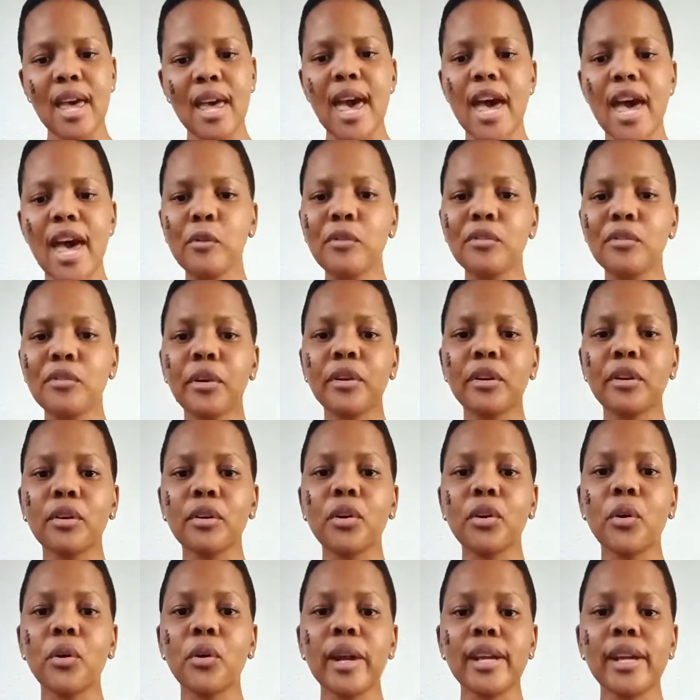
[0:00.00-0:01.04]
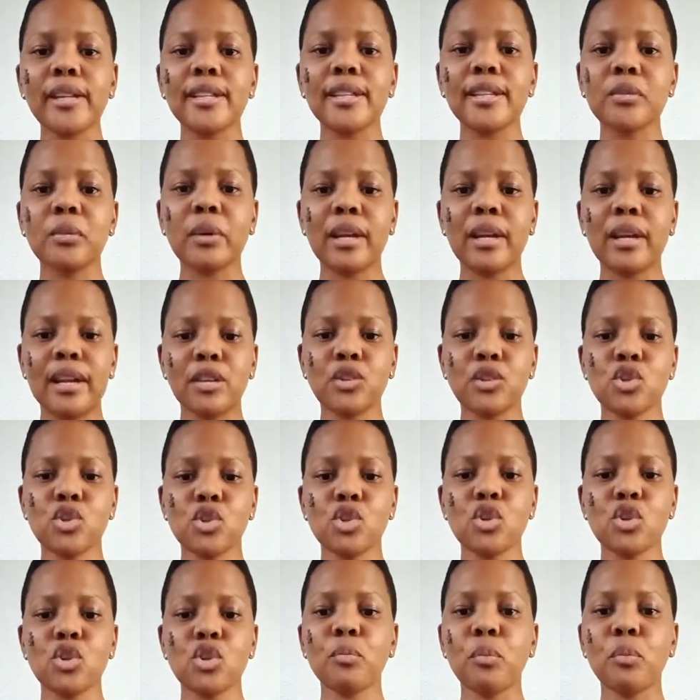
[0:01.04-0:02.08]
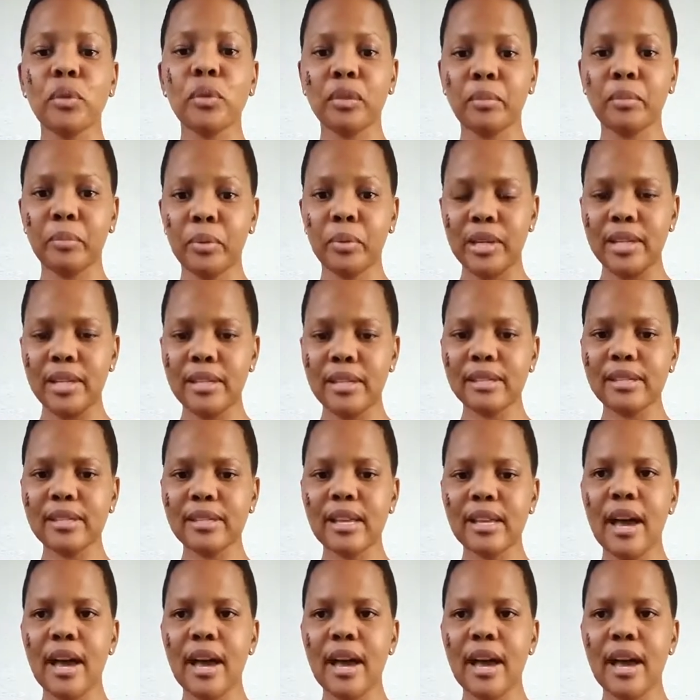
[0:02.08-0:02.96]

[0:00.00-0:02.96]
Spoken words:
and we've got a great relationship with the police,